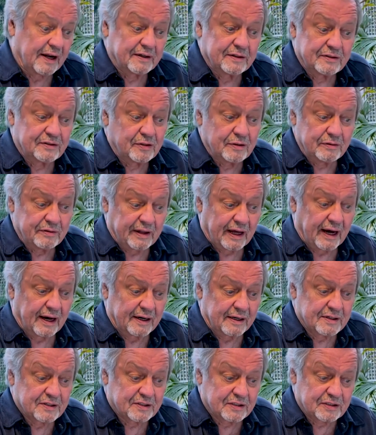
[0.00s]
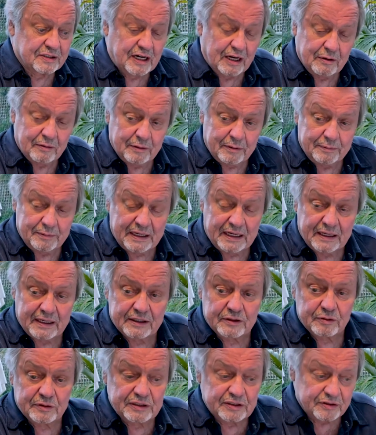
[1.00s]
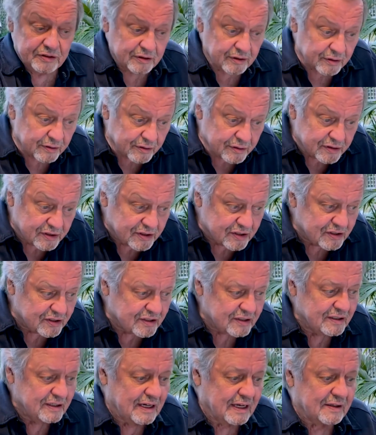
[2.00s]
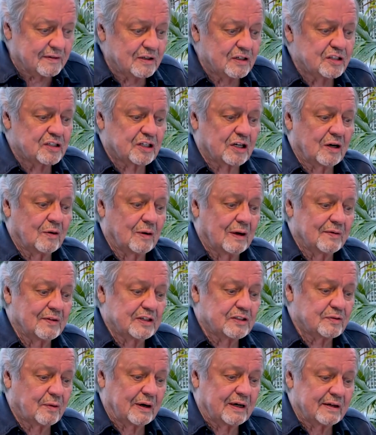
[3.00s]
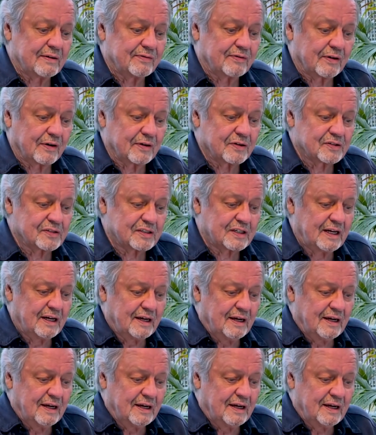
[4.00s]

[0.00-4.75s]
do that, as she will be introduced in the show on the 21st,